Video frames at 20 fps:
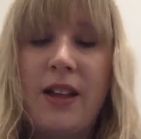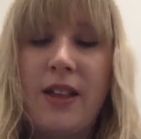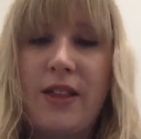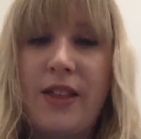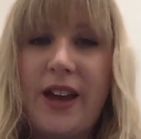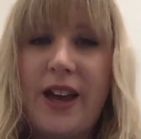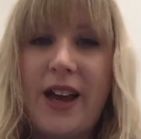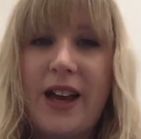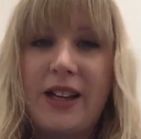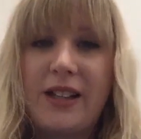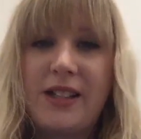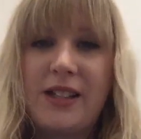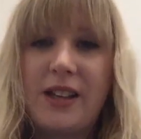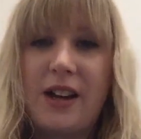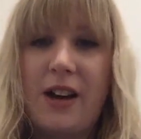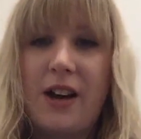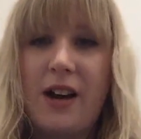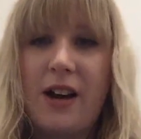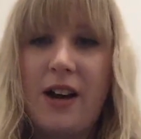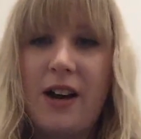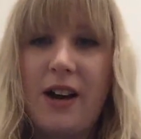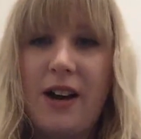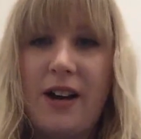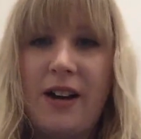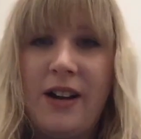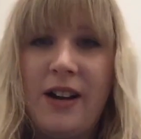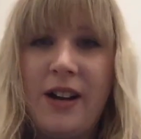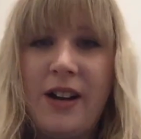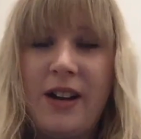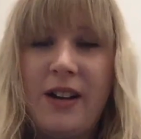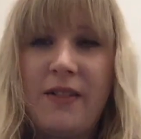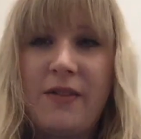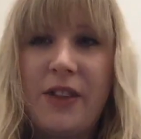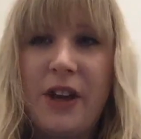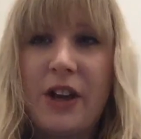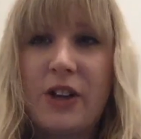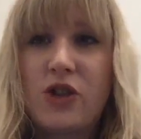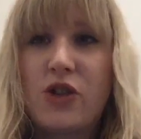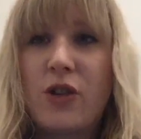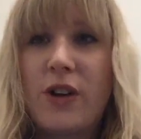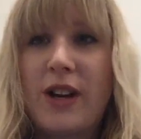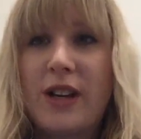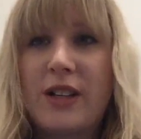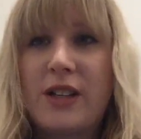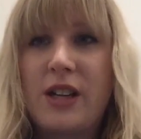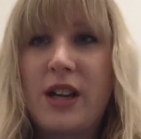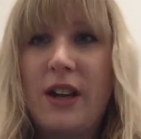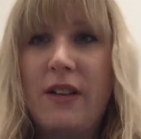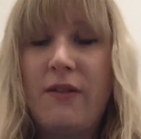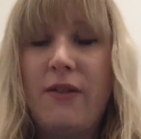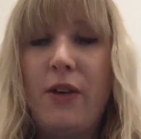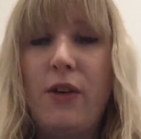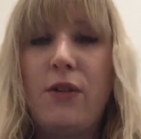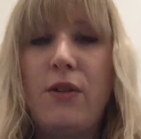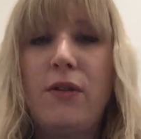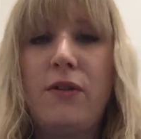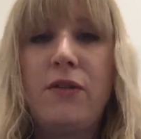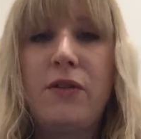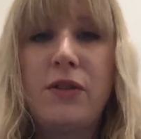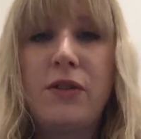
that are trying to evolve